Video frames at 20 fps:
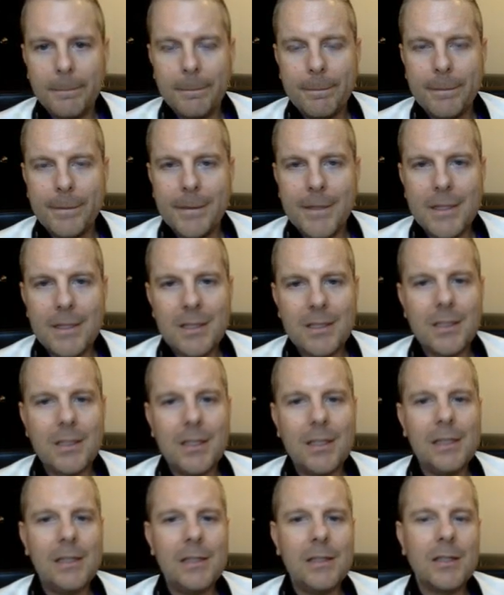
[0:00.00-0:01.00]
This
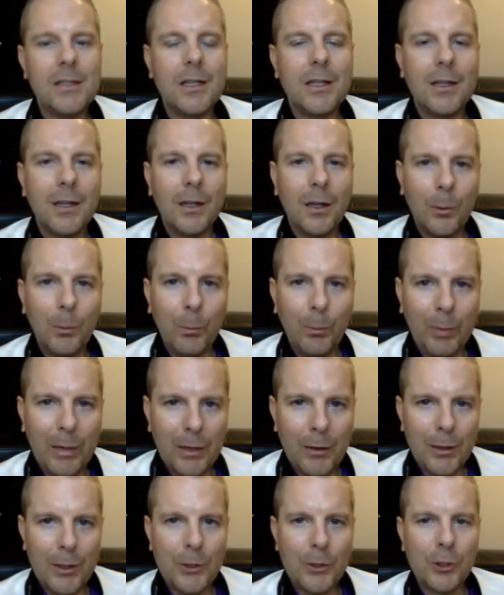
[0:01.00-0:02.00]
is
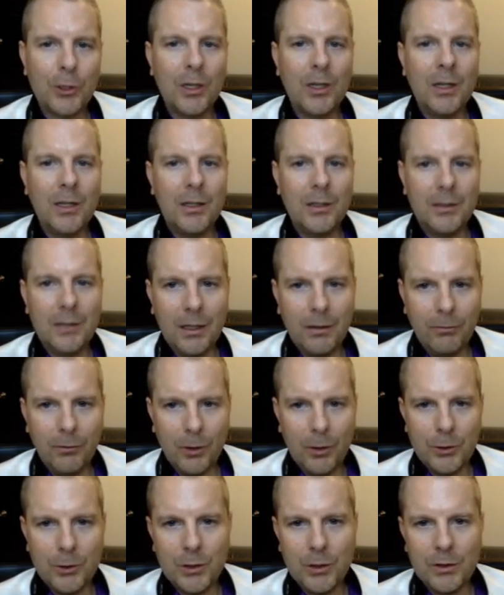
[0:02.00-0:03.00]
bearish
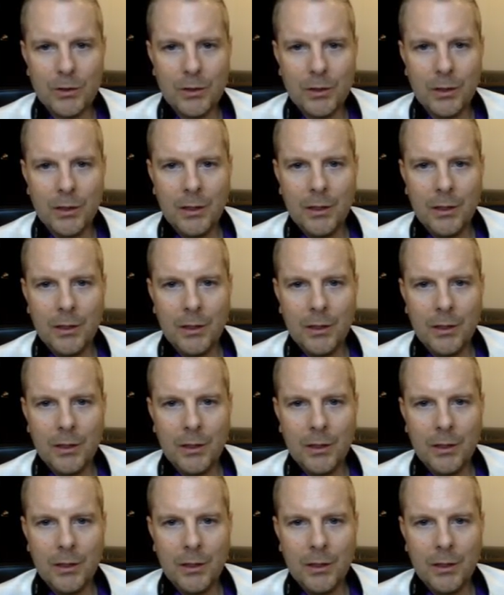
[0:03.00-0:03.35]
divergence.